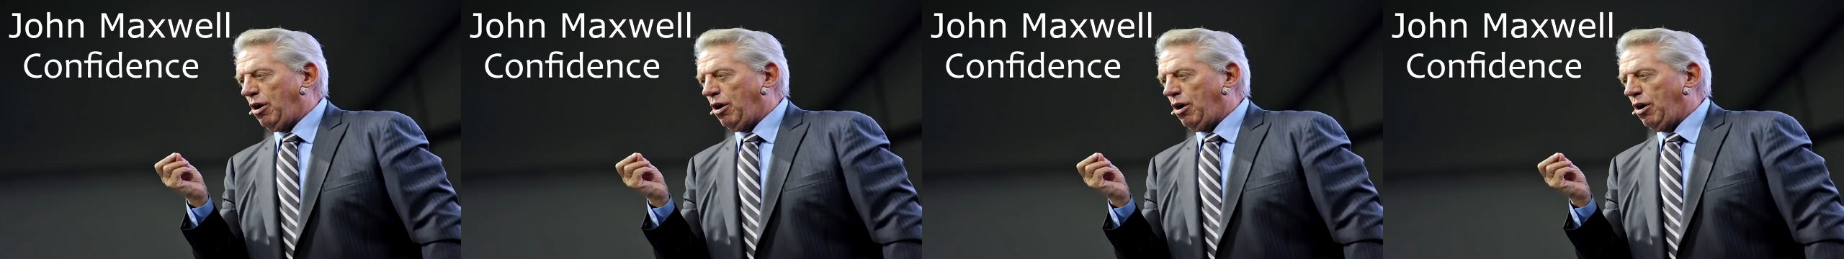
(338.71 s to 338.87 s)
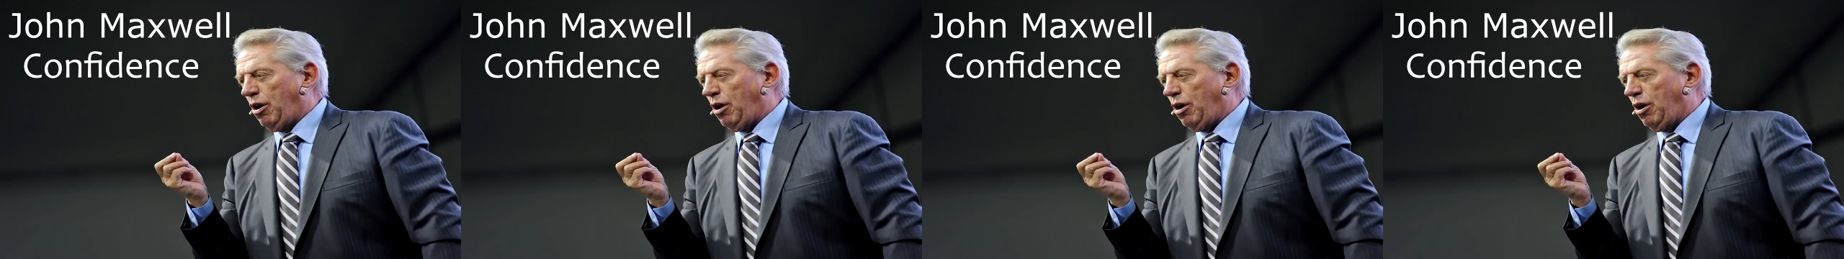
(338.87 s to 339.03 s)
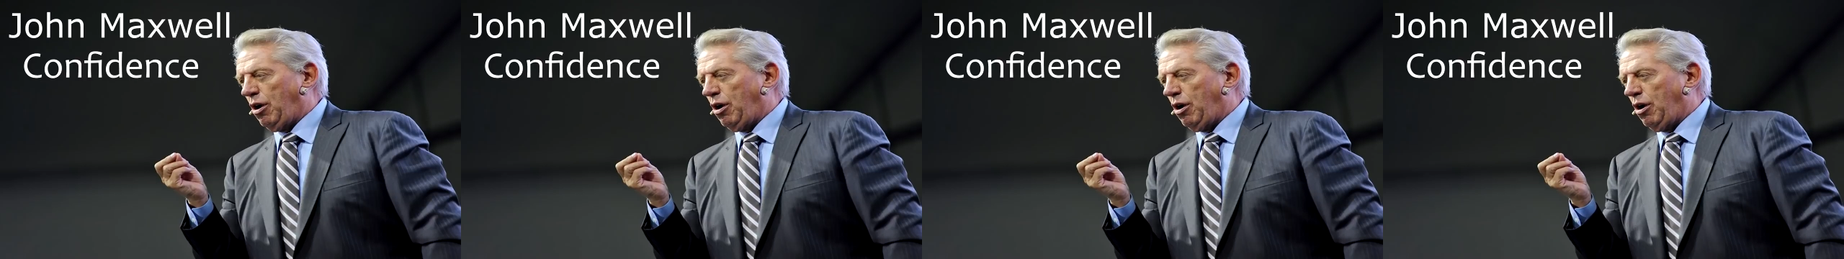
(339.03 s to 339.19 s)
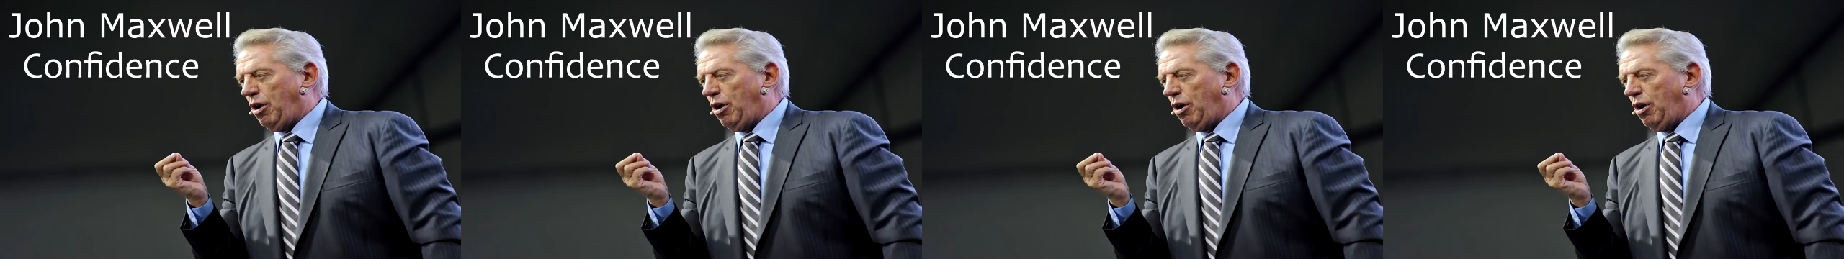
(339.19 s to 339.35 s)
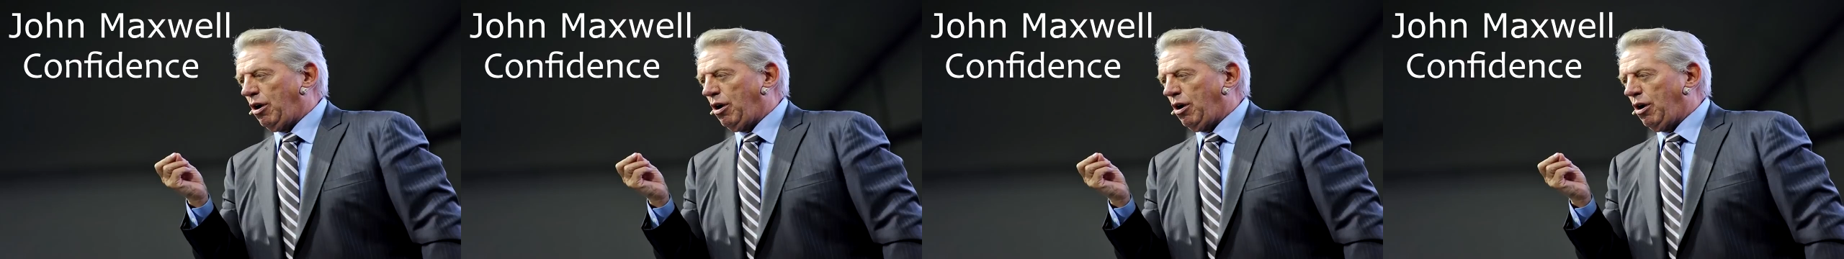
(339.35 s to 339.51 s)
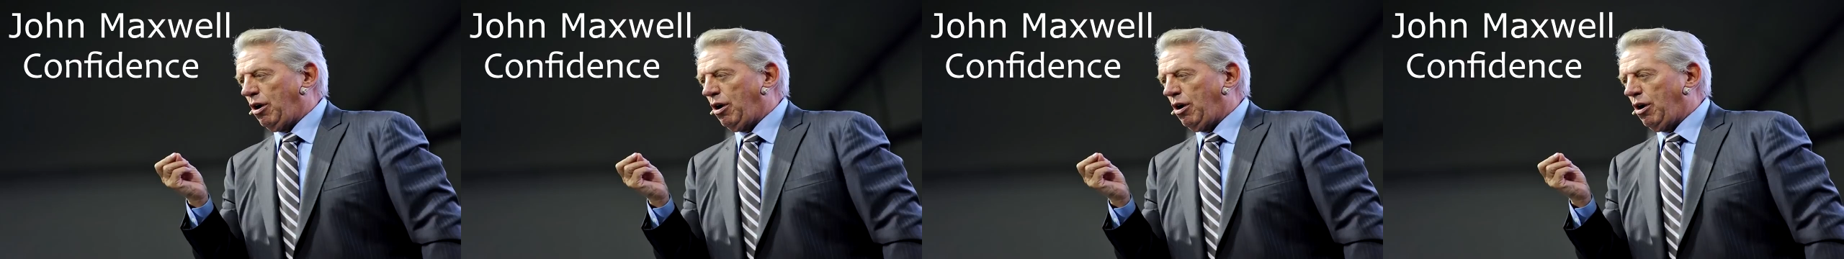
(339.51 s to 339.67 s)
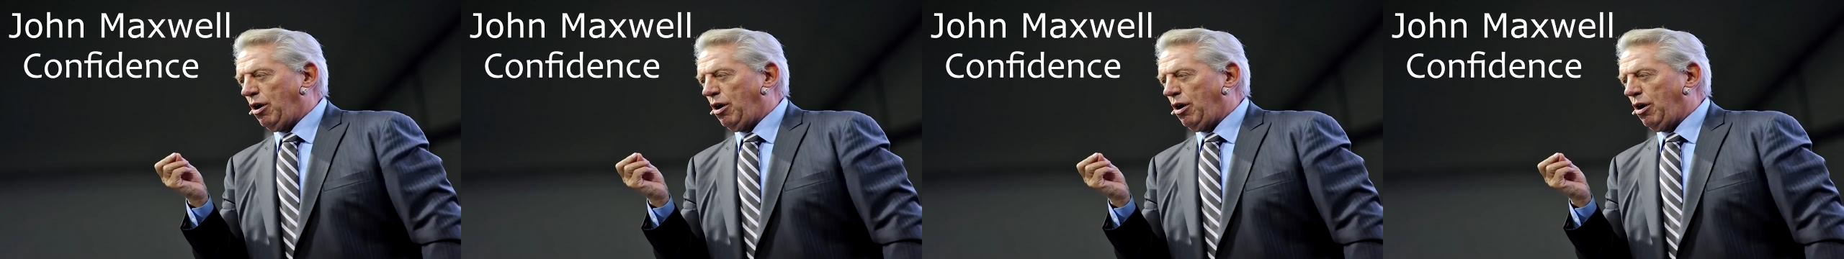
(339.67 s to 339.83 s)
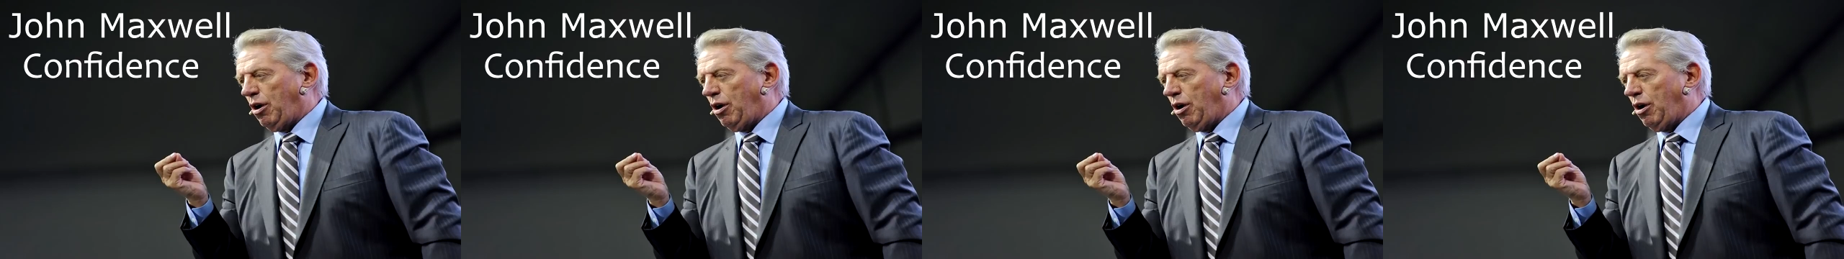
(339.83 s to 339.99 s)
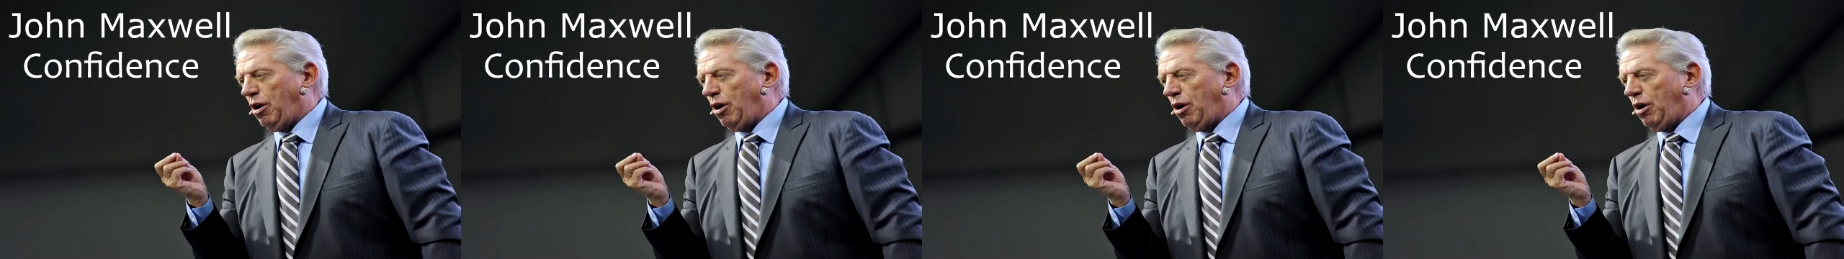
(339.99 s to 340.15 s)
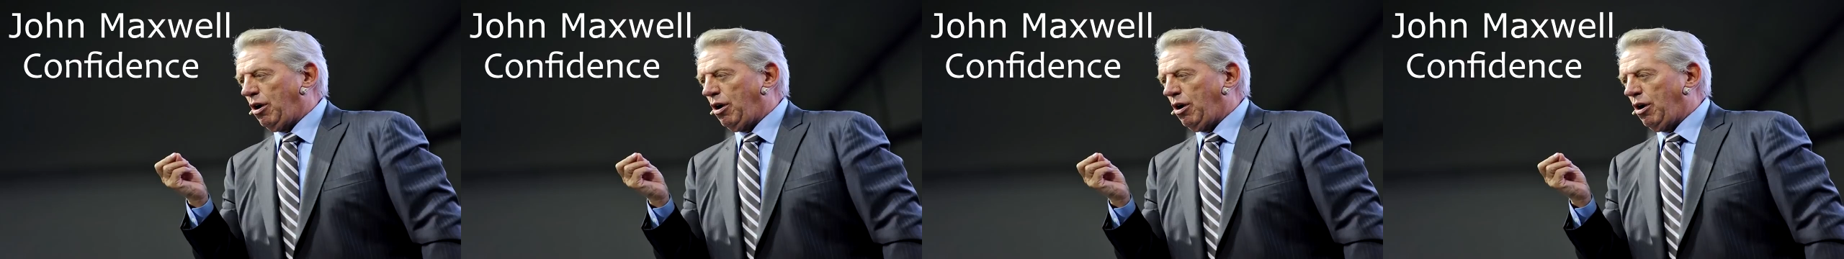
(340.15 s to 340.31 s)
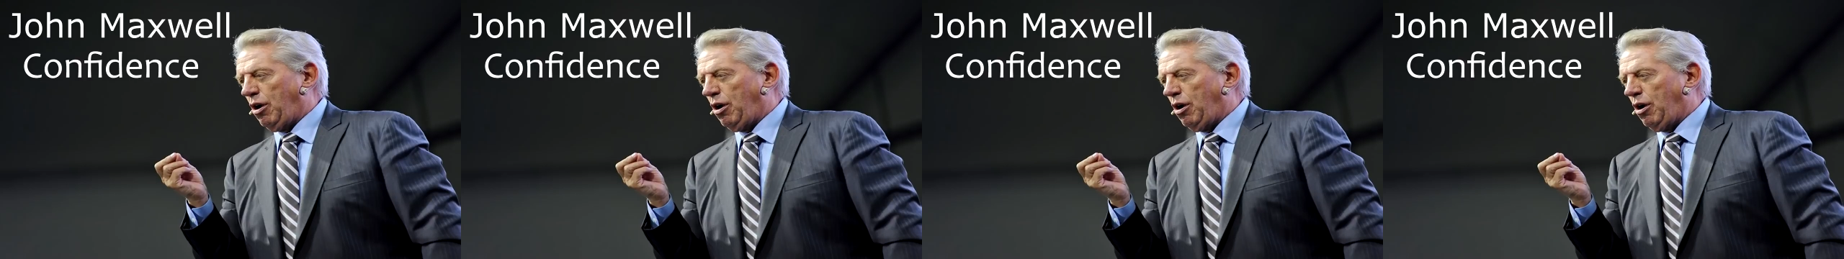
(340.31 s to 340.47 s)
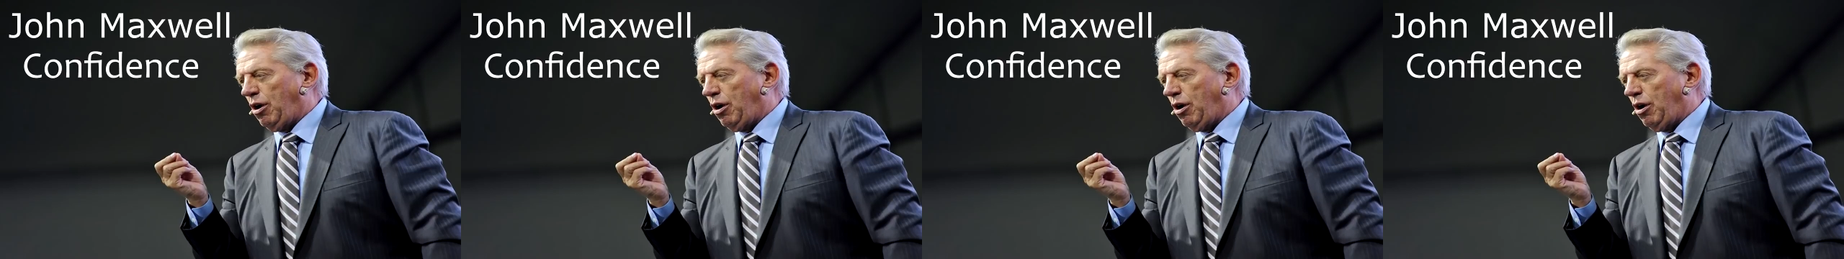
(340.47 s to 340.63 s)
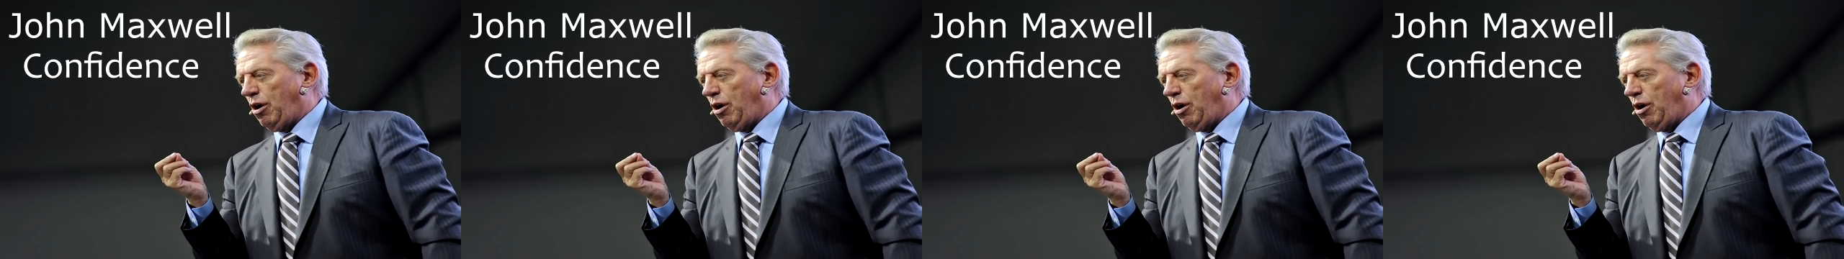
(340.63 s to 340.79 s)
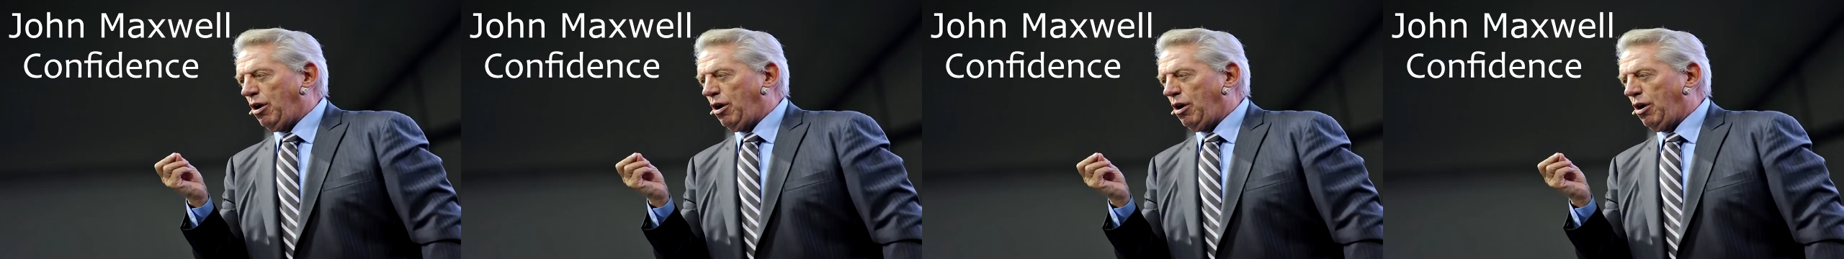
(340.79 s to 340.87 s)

No one is speaking in this clip.